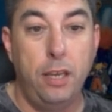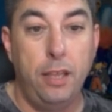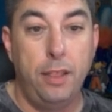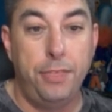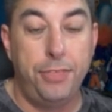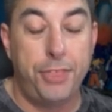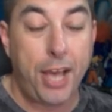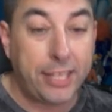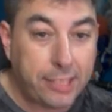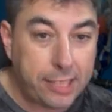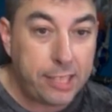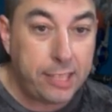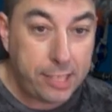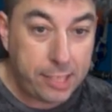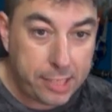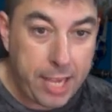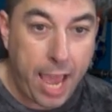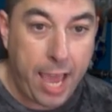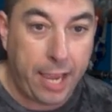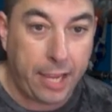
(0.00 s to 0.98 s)
That's
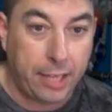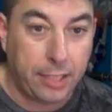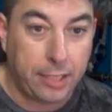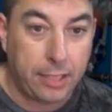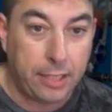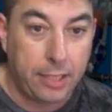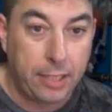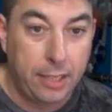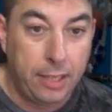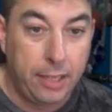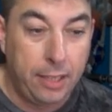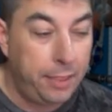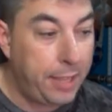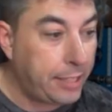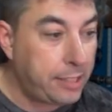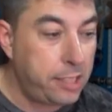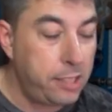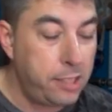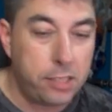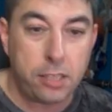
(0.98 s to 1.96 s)
insane.
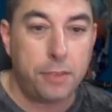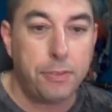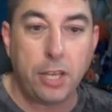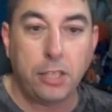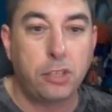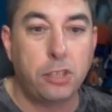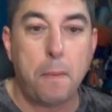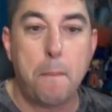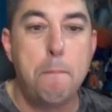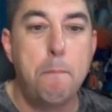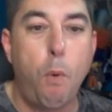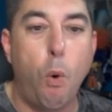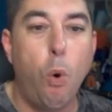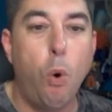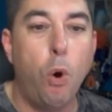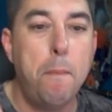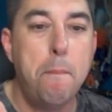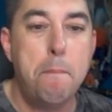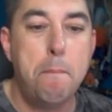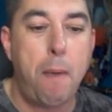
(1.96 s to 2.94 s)
That's
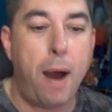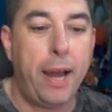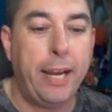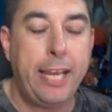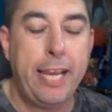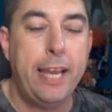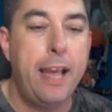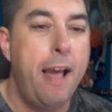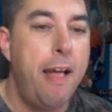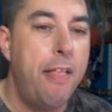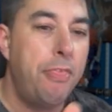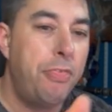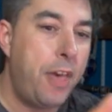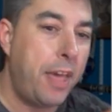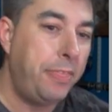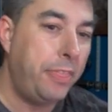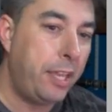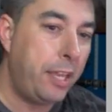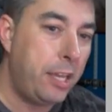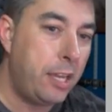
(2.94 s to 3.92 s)
more money
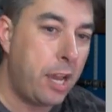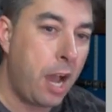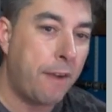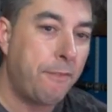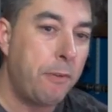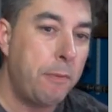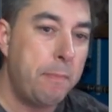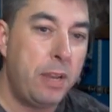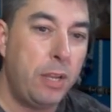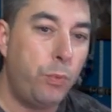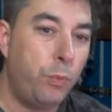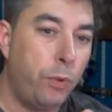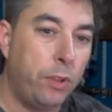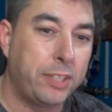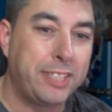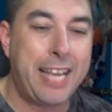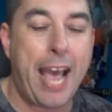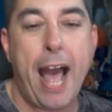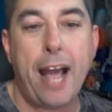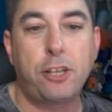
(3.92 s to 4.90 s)
than the government will
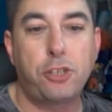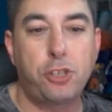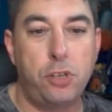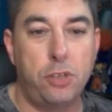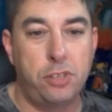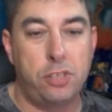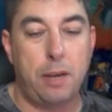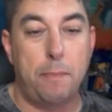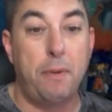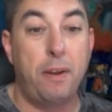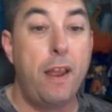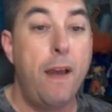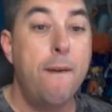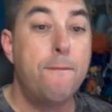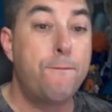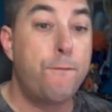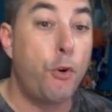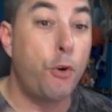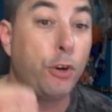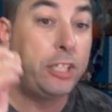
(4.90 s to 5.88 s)
tax on someone
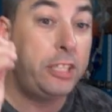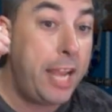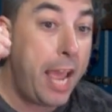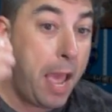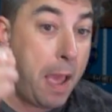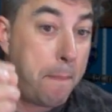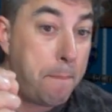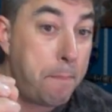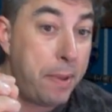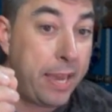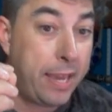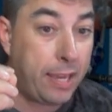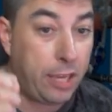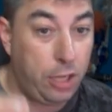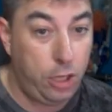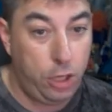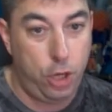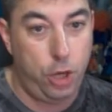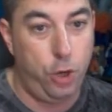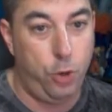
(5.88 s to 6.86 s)
for
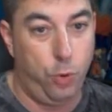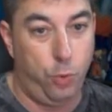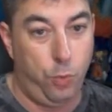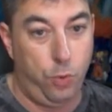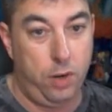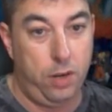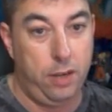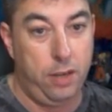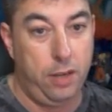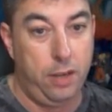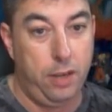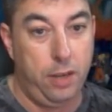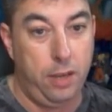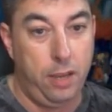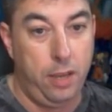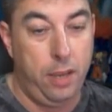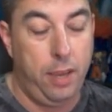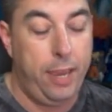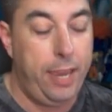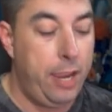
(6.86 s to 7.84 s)
tipping you.
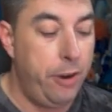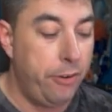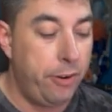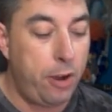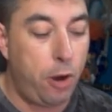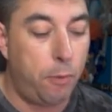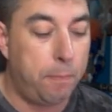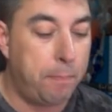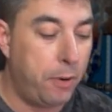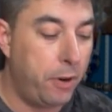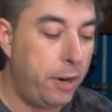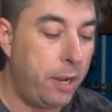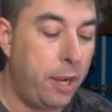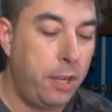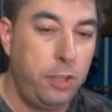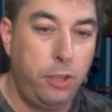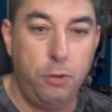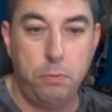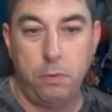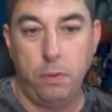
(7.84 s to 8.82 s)
Here in Alberta,
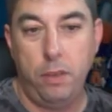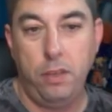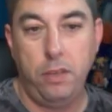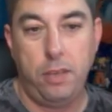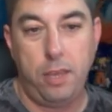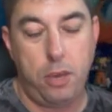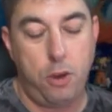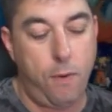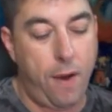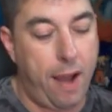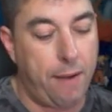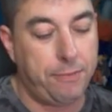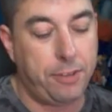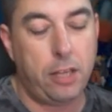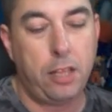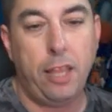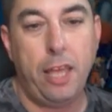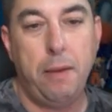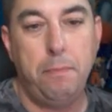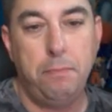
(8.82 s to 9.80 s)
you have to
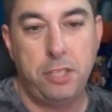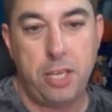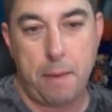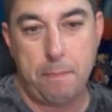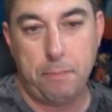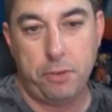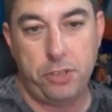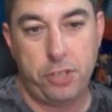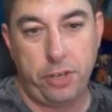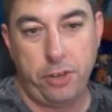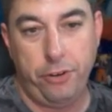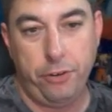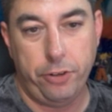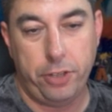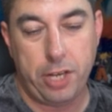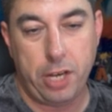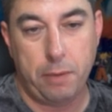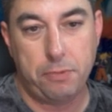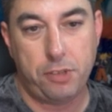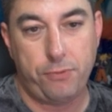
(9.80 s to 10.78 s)
claim 10% of your
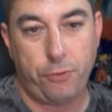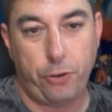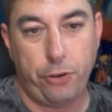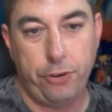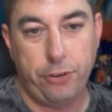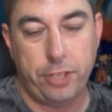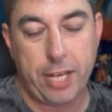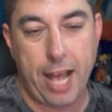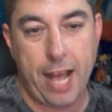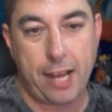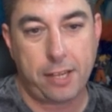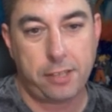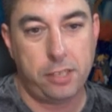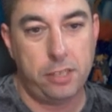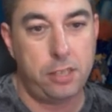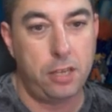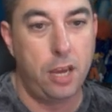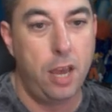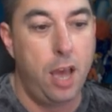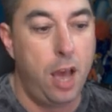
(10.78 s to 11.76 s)
tips for your
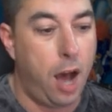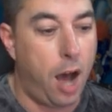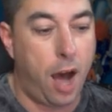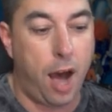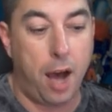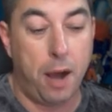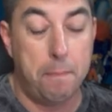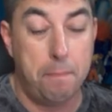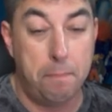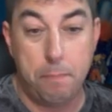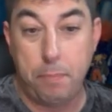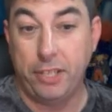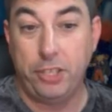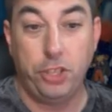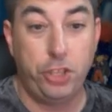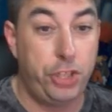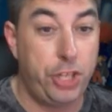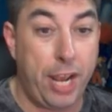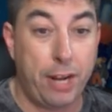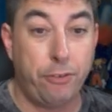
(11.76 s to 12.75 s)
taxes. But
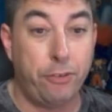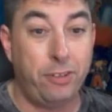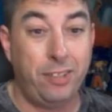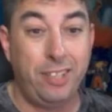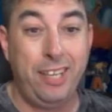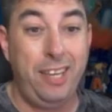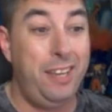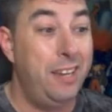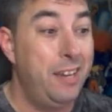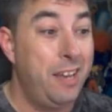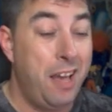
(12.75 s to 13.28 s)
generally,